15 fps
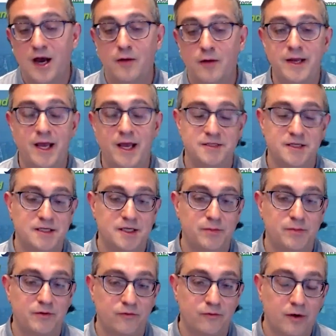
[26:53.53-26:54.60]
How many assets
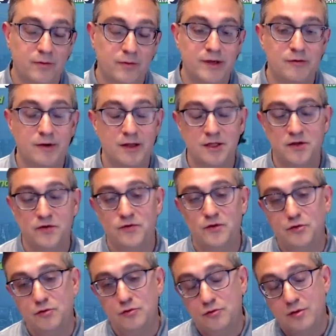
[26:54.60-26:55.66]
are performing relative
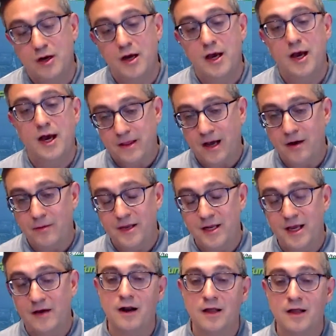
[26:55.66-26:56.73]
to how
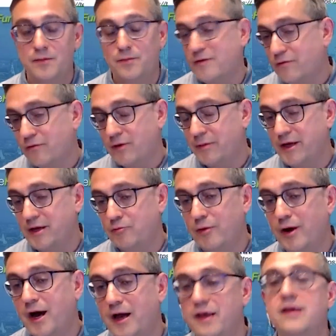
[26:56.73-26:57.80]
many are underperforming and
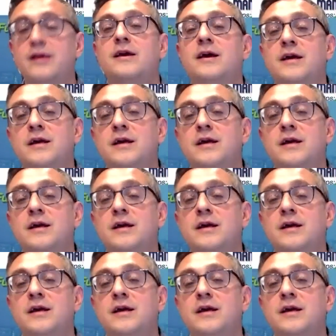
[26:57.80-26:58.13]
why?